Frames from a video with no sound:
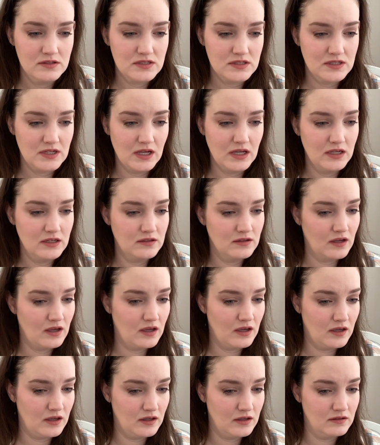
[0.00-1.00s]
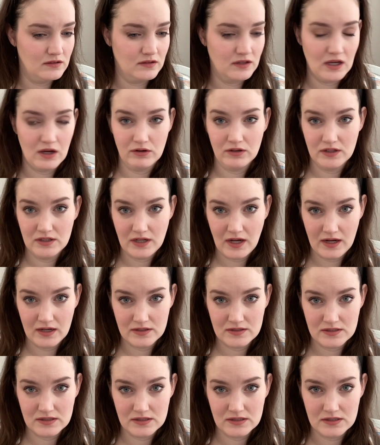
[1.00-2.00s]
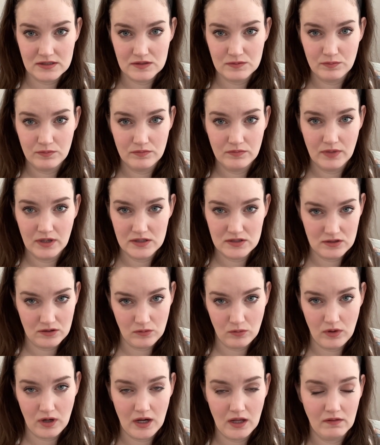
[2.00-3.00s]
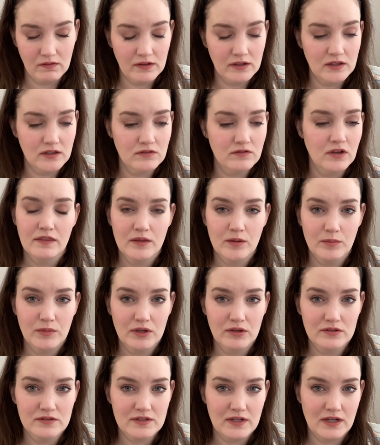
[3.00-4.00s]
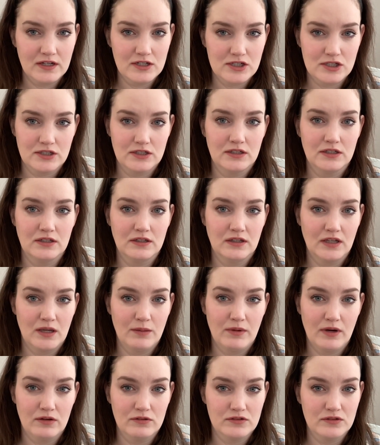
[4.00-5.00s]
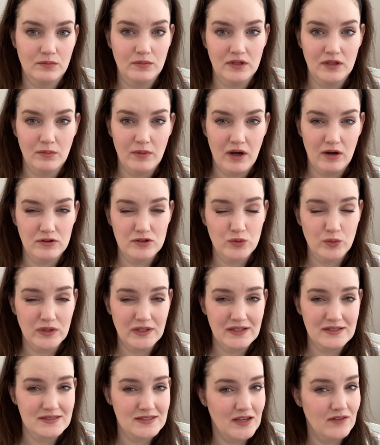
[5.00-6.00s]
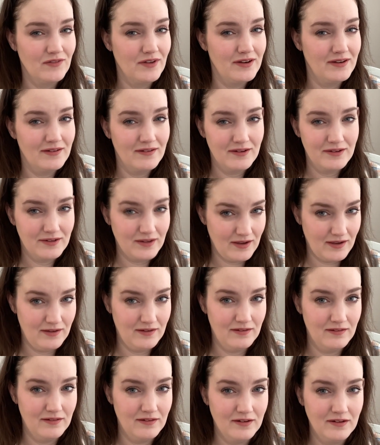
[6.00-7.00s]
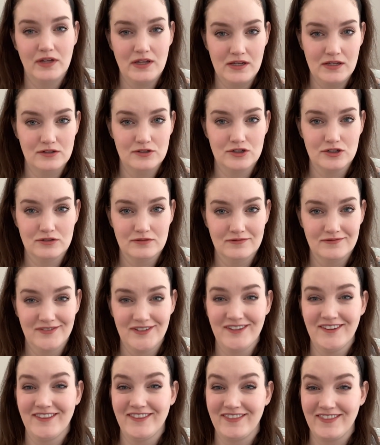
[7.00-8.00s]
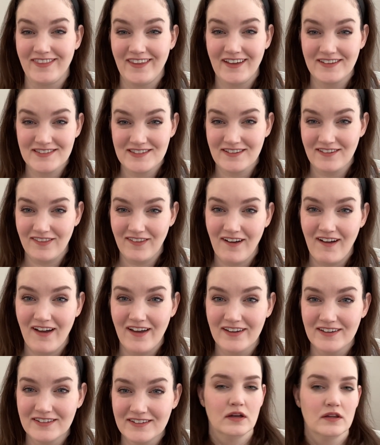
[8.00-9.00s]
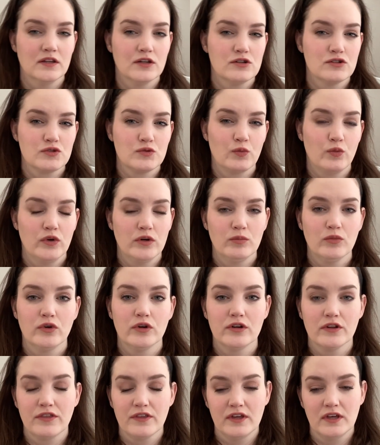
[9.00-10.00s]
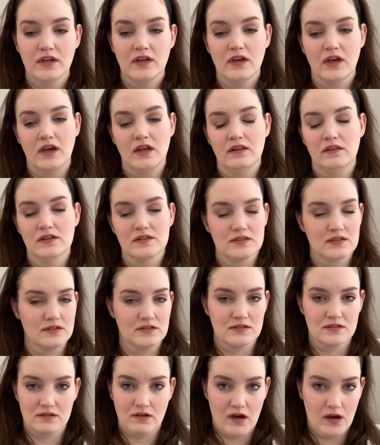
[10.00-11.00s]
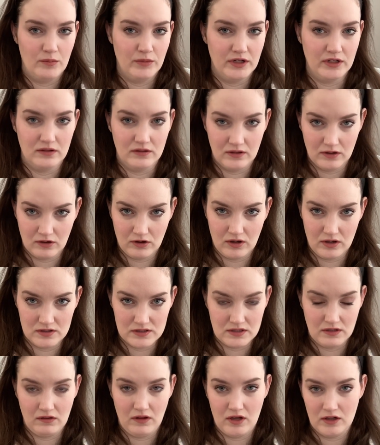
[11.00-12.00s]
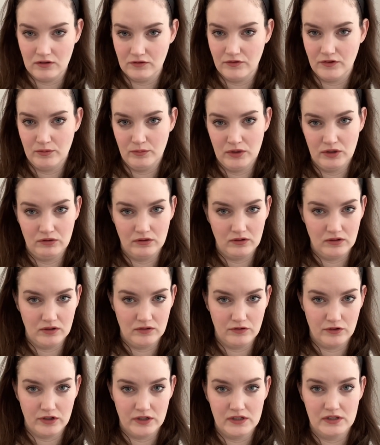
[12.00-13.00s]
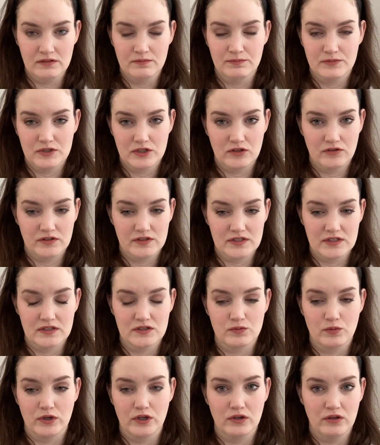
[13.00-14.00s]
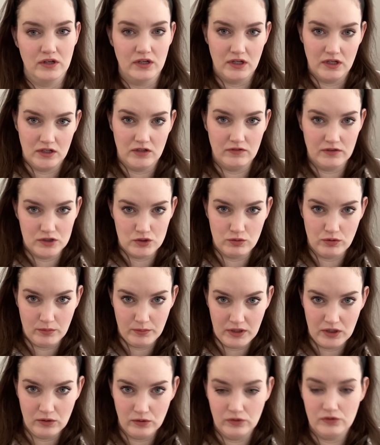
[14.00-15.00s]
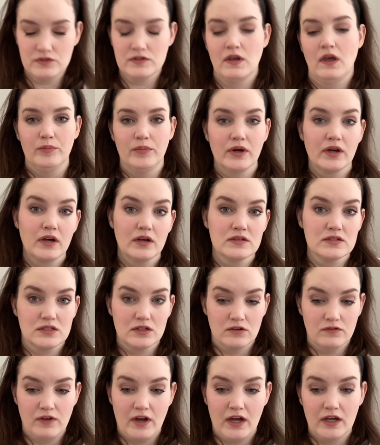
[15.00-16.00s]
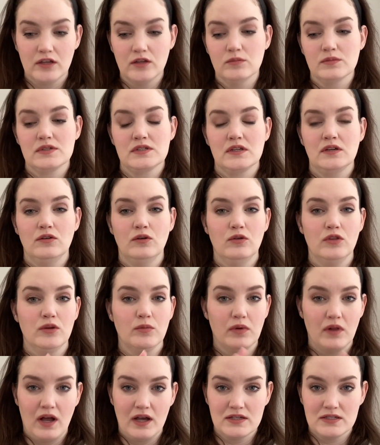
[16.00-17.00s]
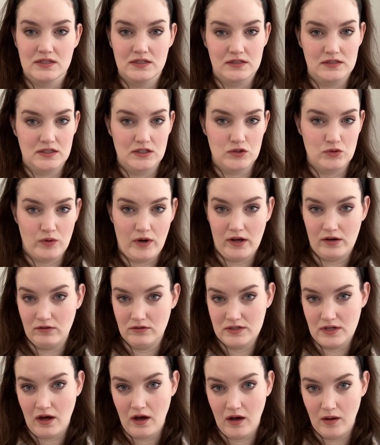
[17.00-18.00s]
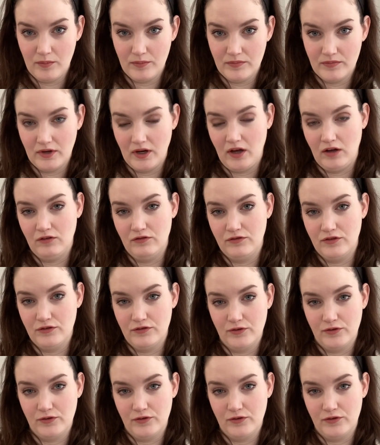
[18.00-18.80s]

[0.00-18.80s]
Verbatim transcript: state and county taxes based on where I live, the meals actually came out to be about $27.10 each. That's a lot. And there's one more thing, and this is common across a lot of the meal delivery services where you get individual meals. Because they're vacuum sealed, the plastic sits right on top of the